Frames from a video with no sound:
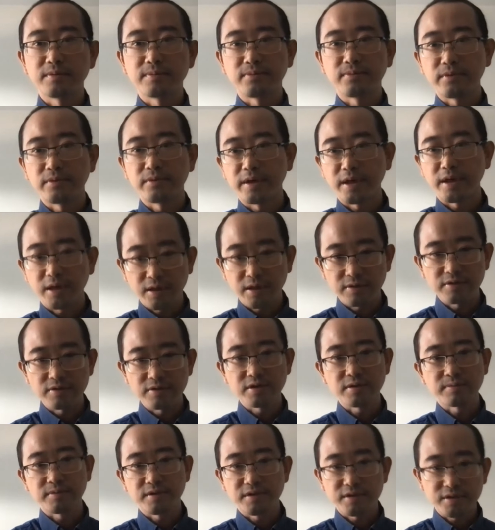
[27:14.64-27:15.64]
bring out
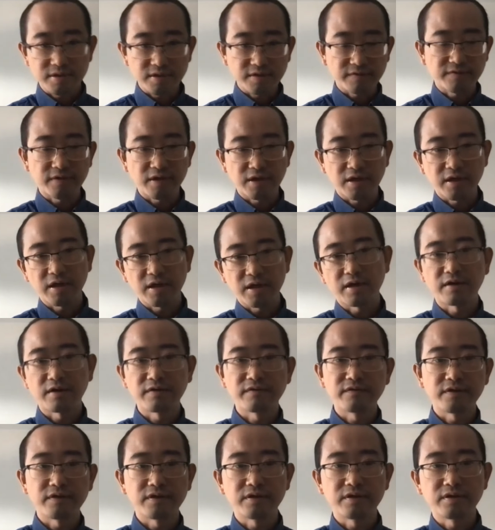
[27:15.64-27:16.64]
some of the stuff that I
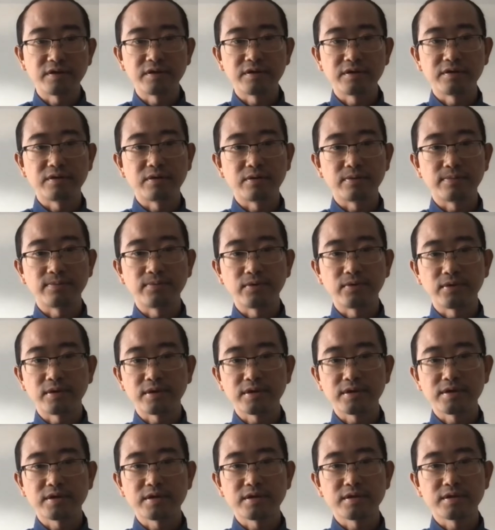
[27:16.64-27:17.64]
have in
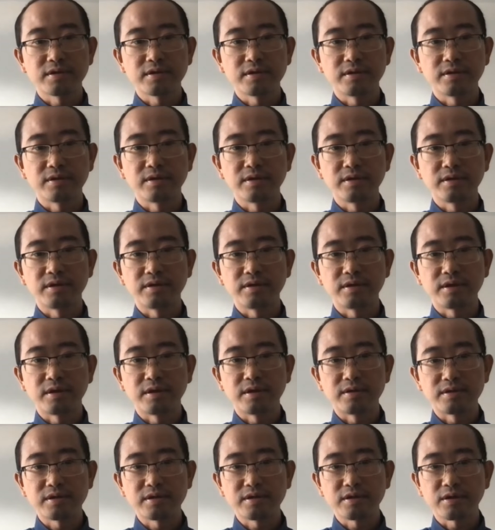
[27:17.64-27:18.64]
notebooks,
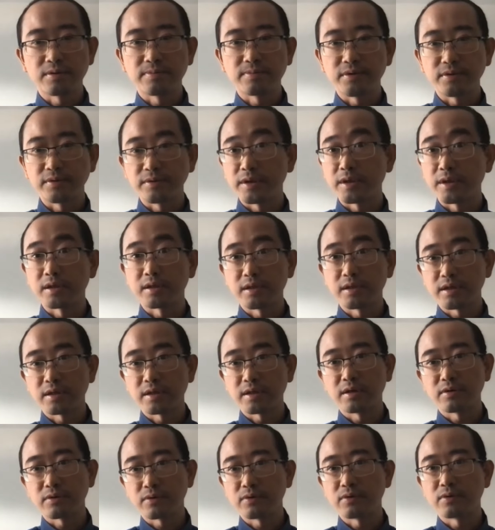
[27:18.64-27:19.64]
and start building
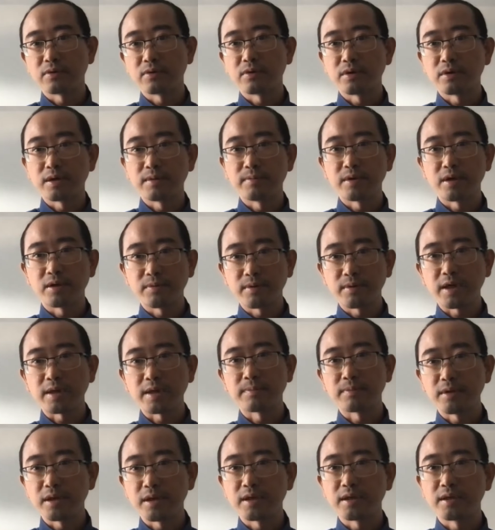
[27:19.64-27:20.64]
like our core ML
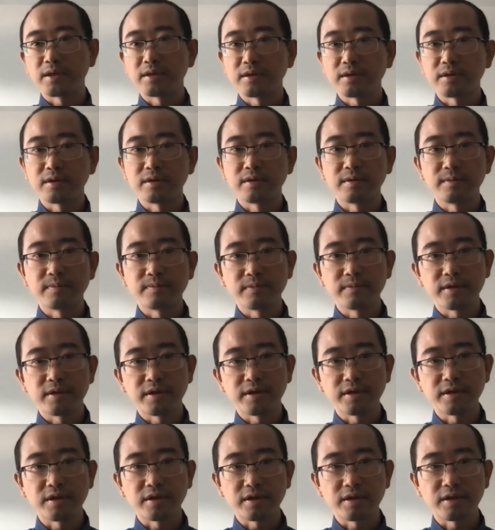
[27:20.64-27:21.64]
pipeline. I
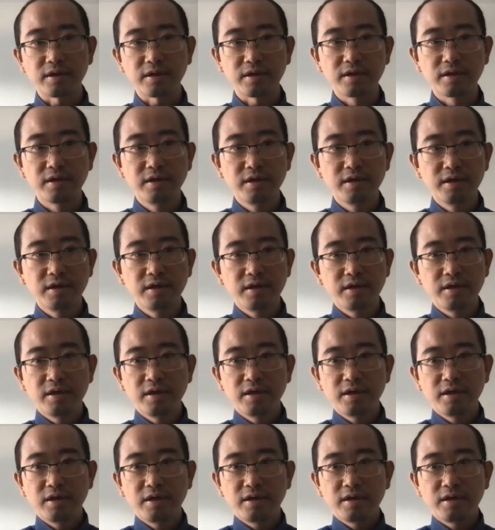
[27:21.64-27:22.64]
think
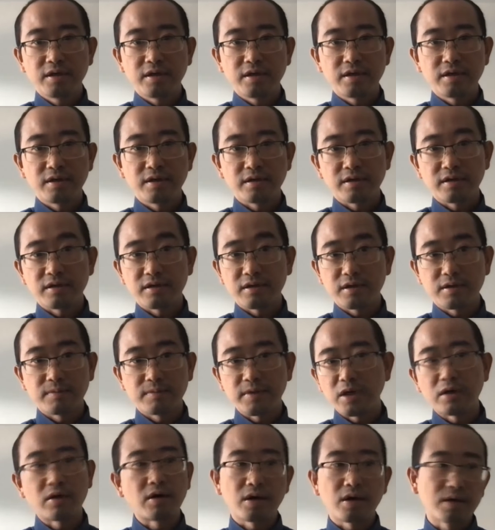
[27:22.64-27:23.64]

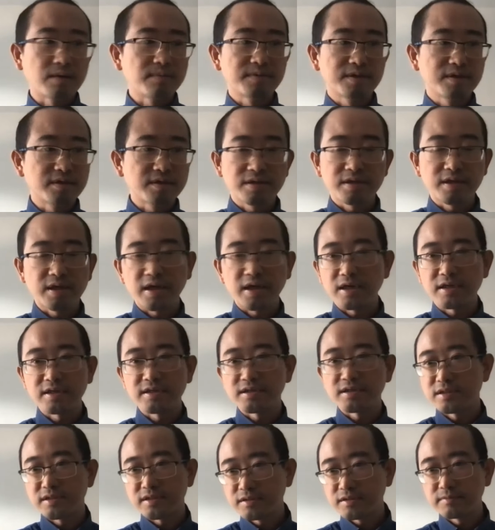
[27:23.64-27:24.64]
ML ops,
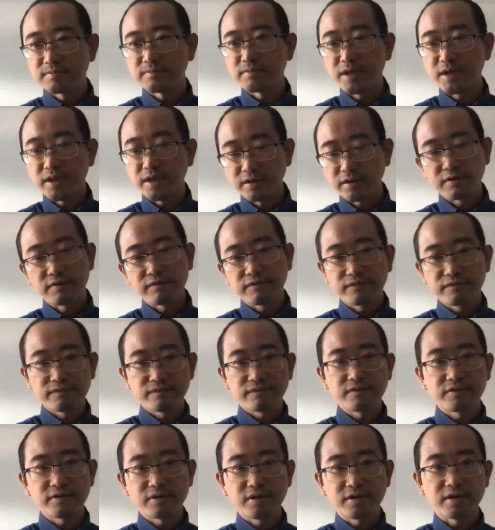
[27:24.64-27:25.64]
as many of
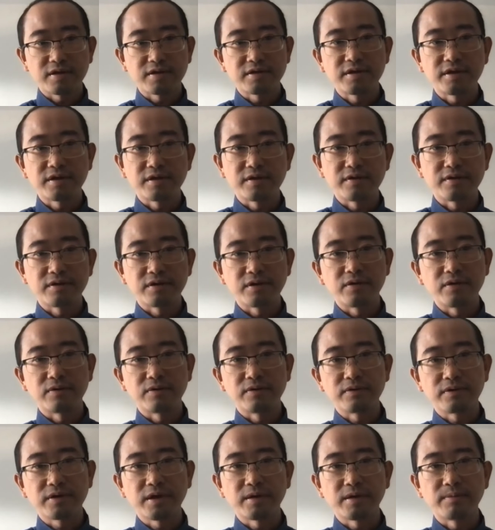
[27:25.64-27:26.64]
us here
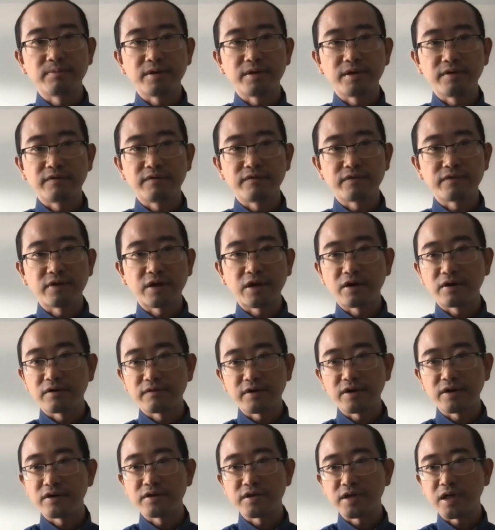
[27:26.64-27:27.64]
know, can be very,
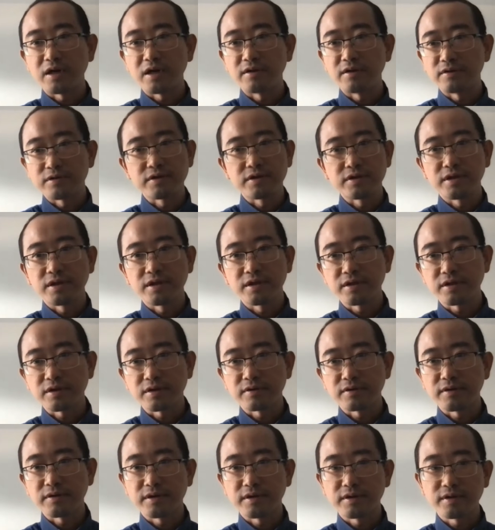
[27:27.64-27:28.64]
very challenging.
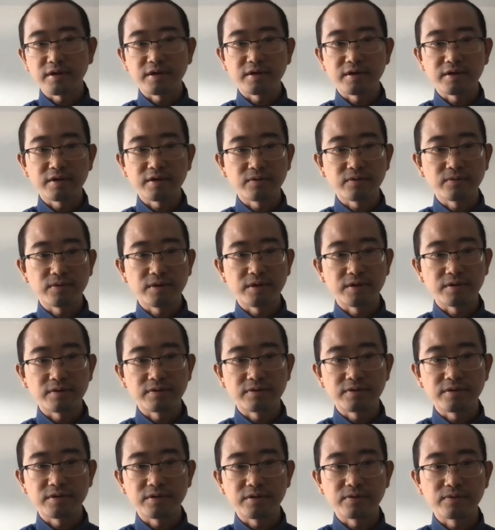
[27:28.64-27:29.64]
I think when
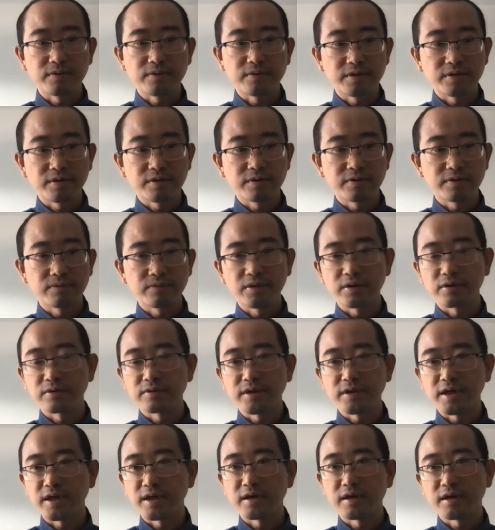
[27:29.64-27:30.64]
you deal with
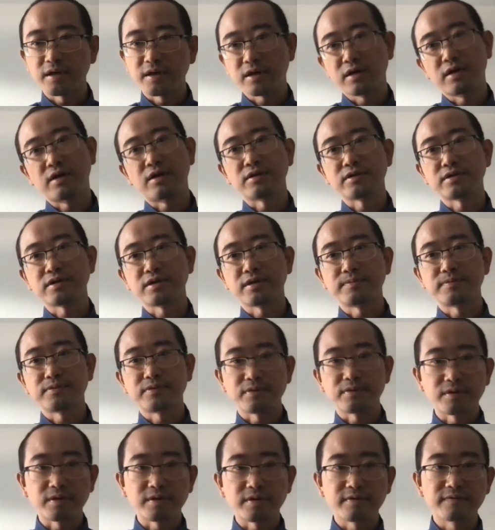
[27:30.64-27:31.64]
real data, concept
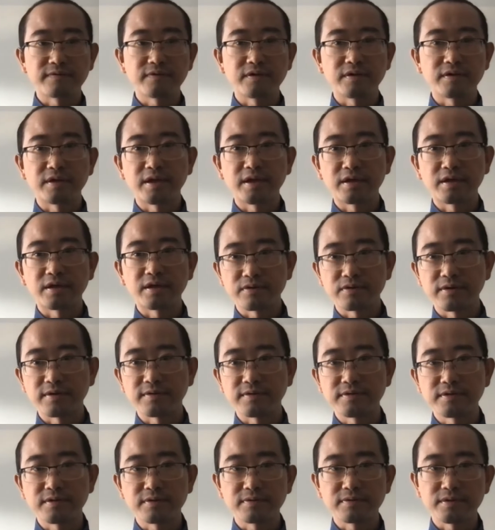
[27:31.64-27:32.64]
drift and data
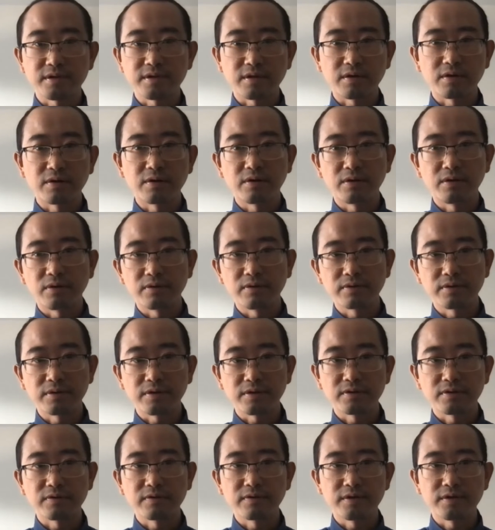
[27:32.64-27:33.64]
drifts, those are all,
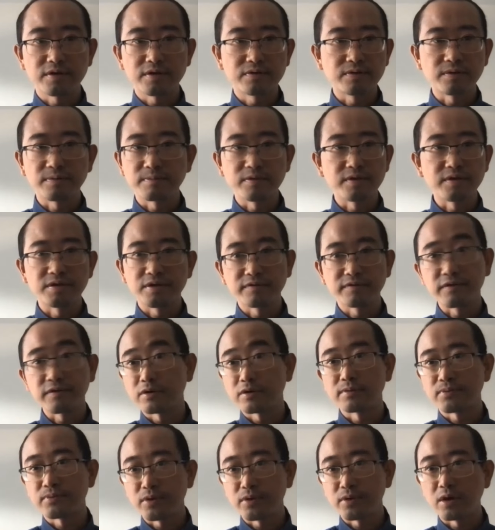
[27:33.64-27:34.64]
extremely
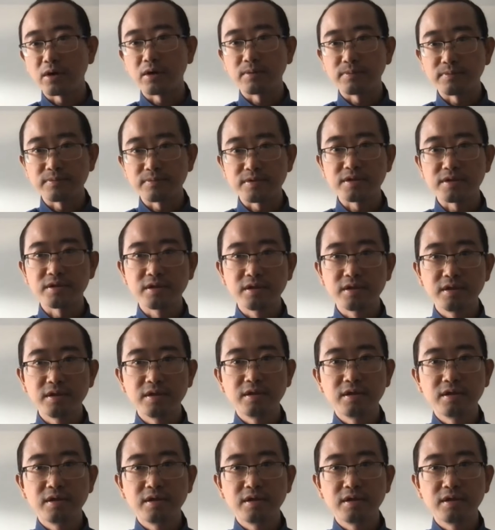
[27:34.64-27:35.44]
difficult problems.